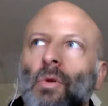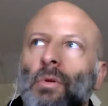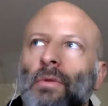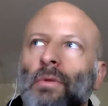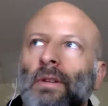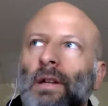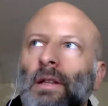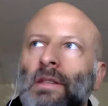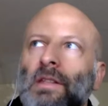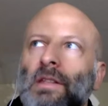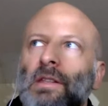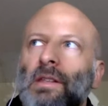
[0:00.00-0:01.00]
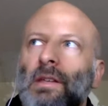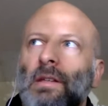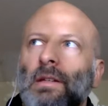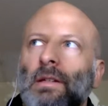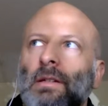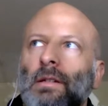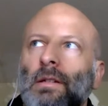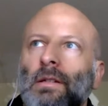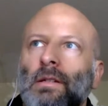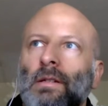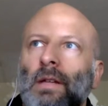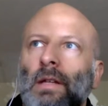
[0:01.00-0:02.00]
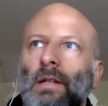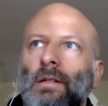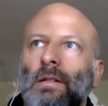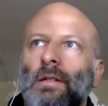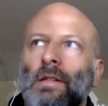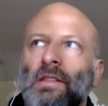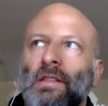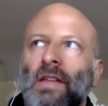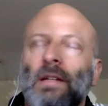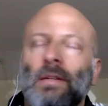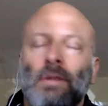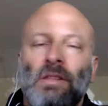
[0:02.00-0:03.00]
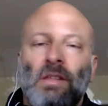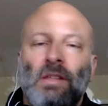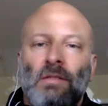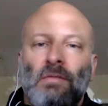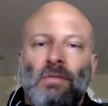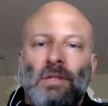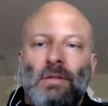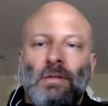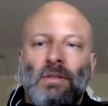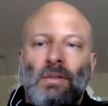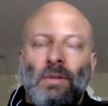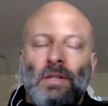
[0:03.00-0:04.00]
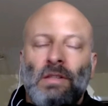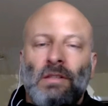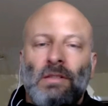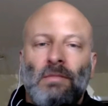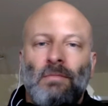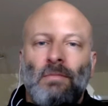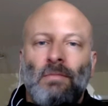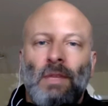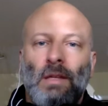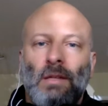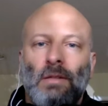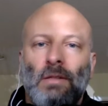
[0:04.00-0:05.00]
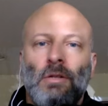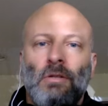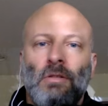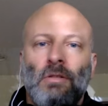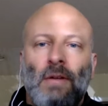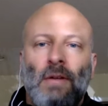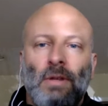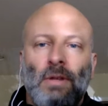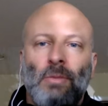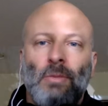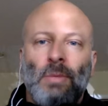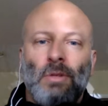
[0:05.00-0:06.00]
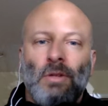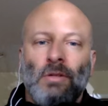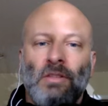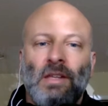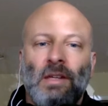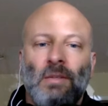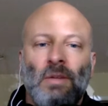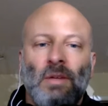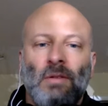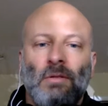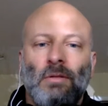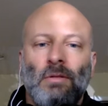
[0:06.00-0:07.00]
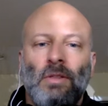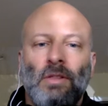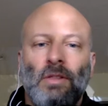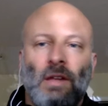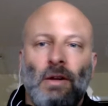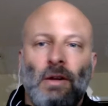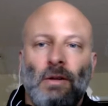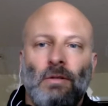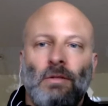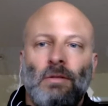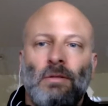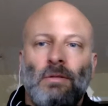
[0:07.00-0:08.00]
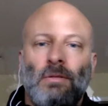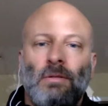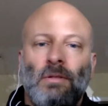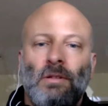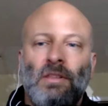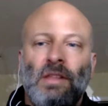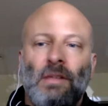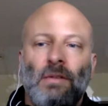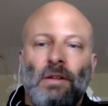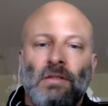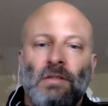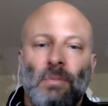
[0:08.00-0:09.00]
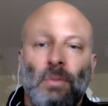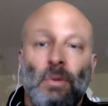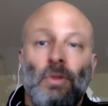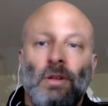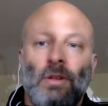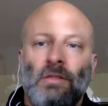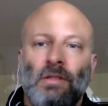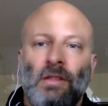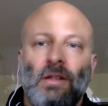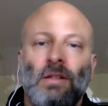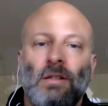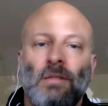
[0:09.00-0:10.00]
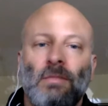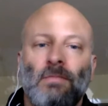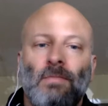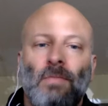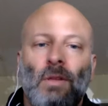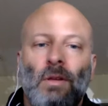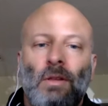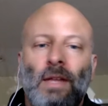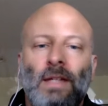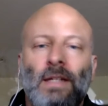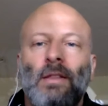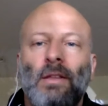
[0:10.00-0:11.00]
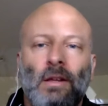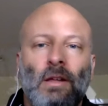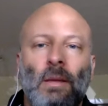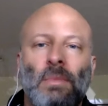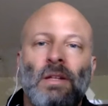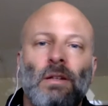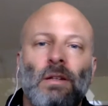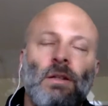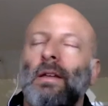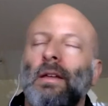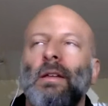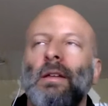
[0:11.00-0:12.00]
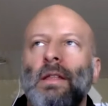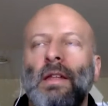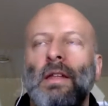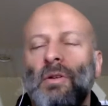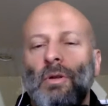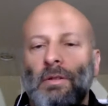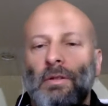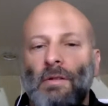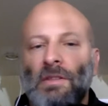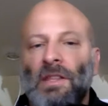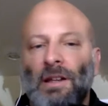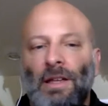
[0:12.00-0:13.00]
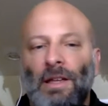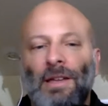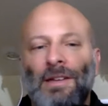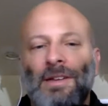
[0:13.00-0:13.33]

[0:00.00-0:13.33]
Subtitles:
revealing in the sense that it does exactly what you which is it shows how little people understand about this entire set of industry, both industries actually. The idea that I mean, yeah, that's a whole other conversation. Like,